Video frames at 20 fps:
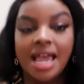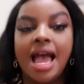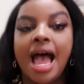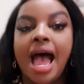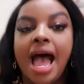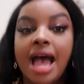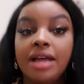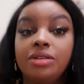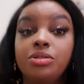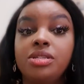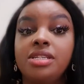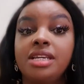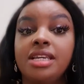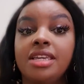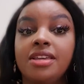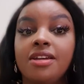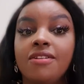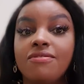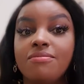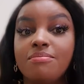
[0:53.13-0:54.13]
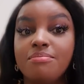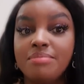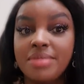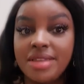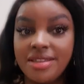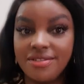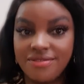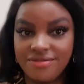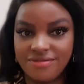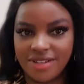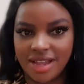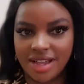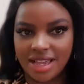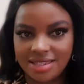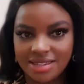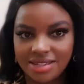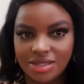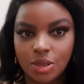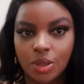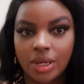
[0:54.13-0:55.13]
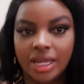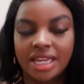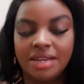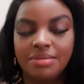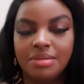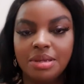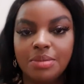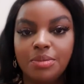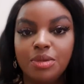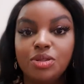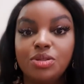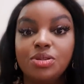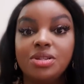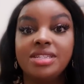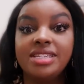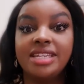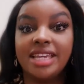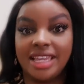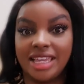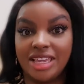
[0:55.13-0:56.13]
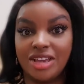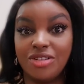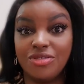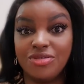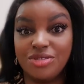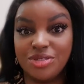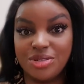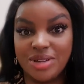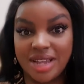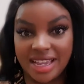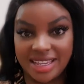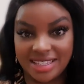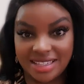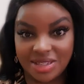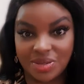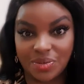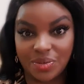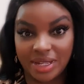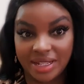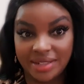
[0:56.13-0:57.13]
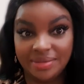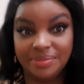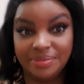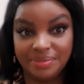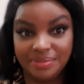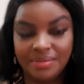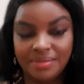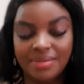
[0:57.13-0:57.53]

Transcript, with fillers: I had to take care of me first so I can be able to take care of you guys as well. Mm?